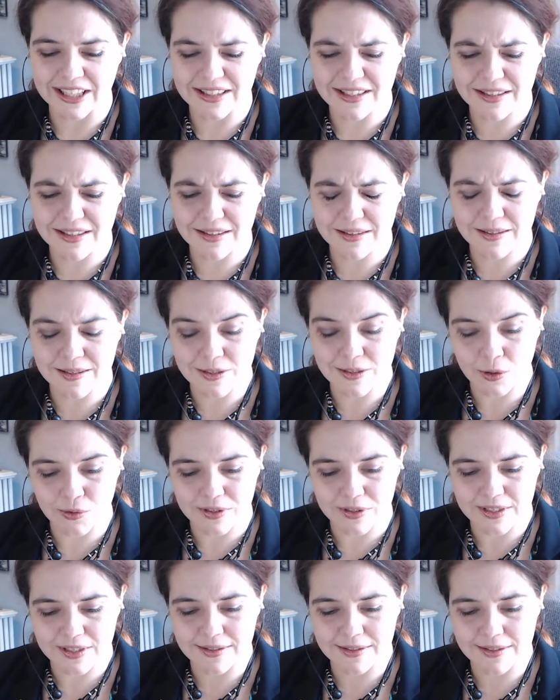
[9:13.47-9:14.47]
So
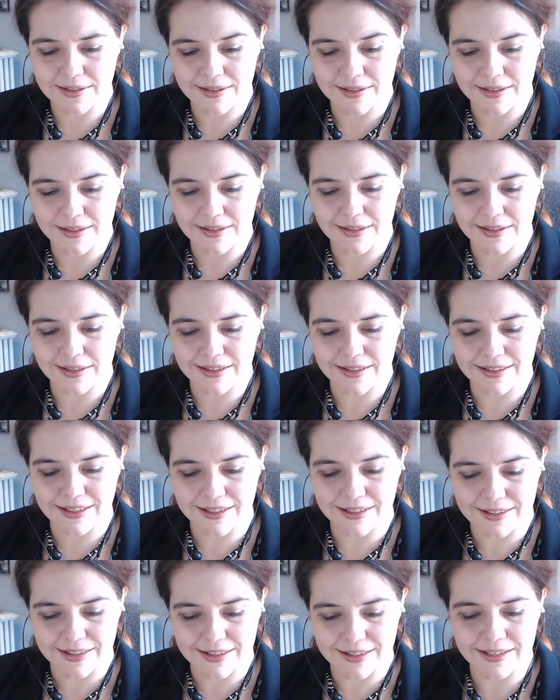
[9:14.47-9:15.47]
does
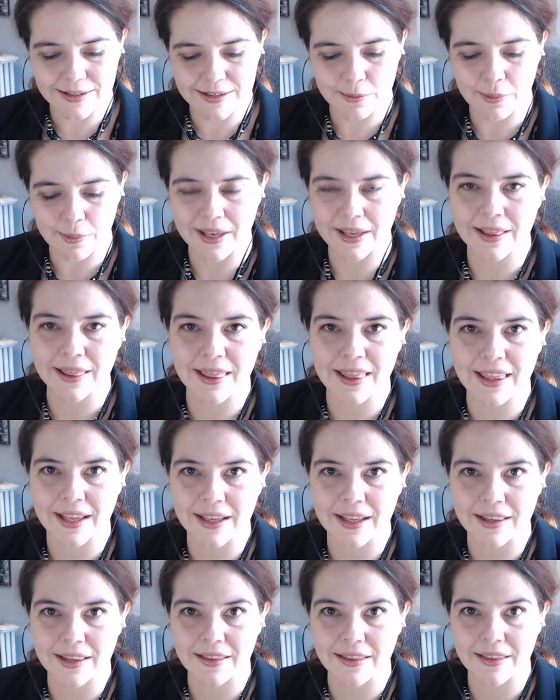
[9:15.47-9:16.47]
this mean
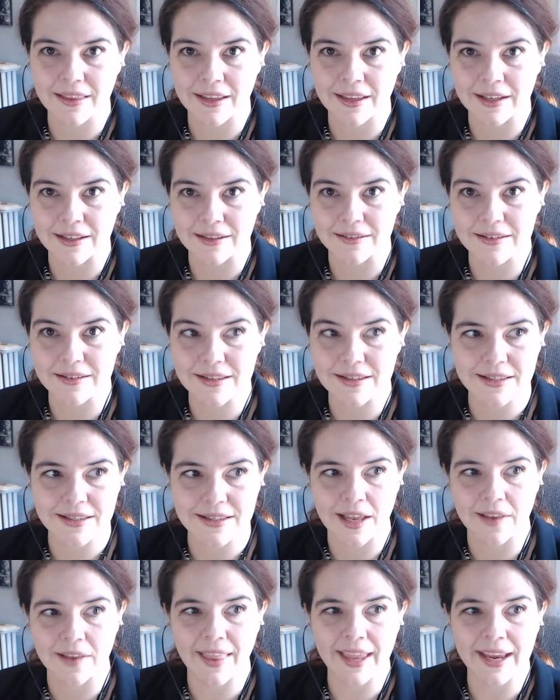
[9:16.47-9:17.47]
that
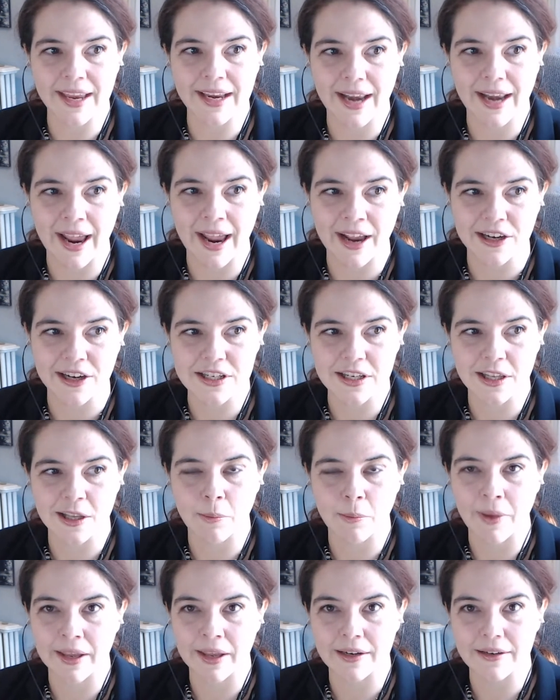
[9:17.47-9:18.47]
sunlight actually
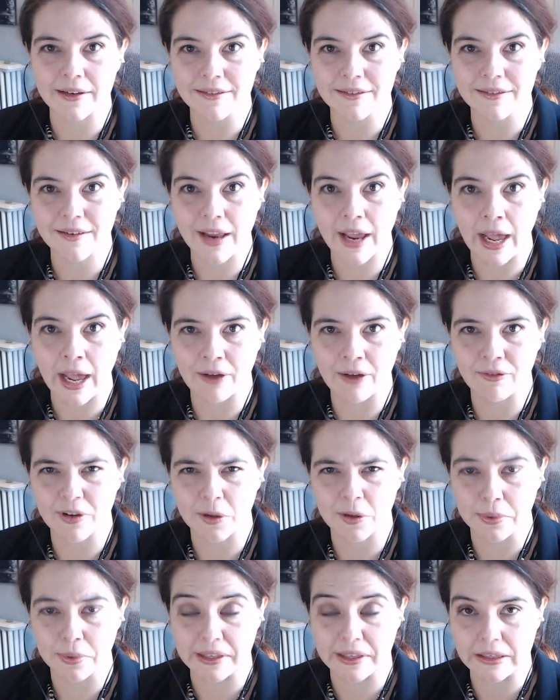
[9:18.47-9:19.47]
might have
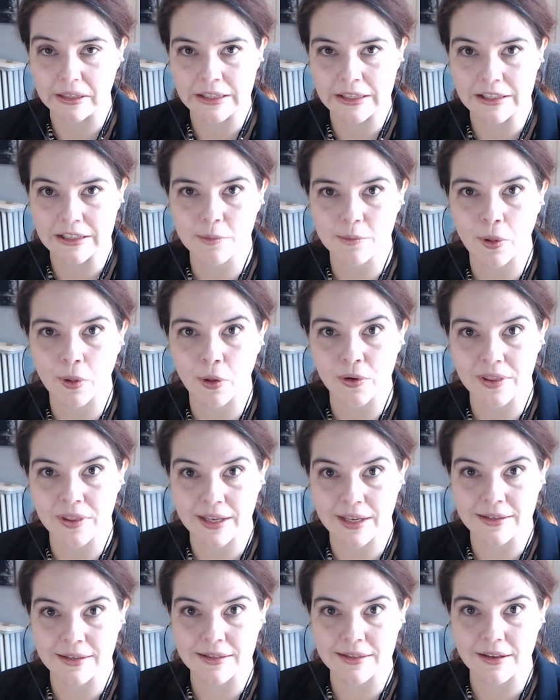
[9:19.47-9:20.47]
completely explored the
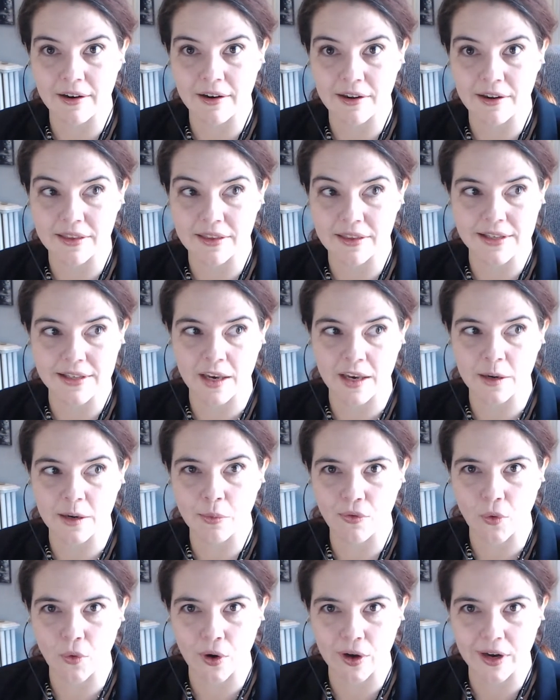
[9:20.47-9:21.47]
inside of the sun
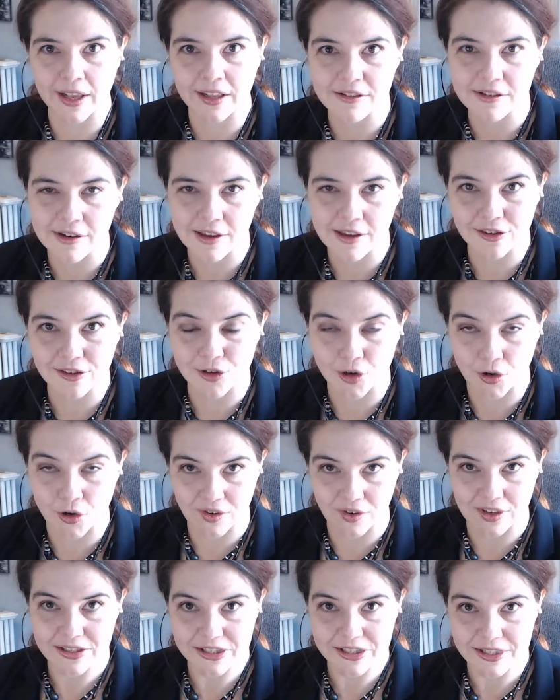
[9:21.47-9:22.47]
before it gets to the
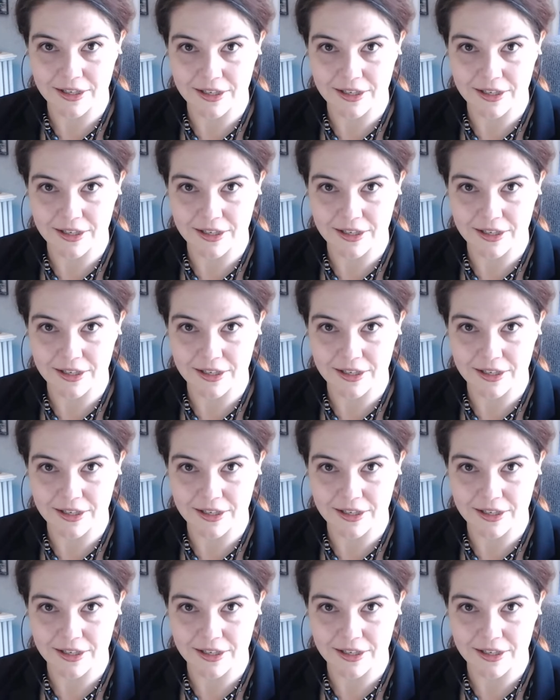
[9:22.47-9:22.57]
surface?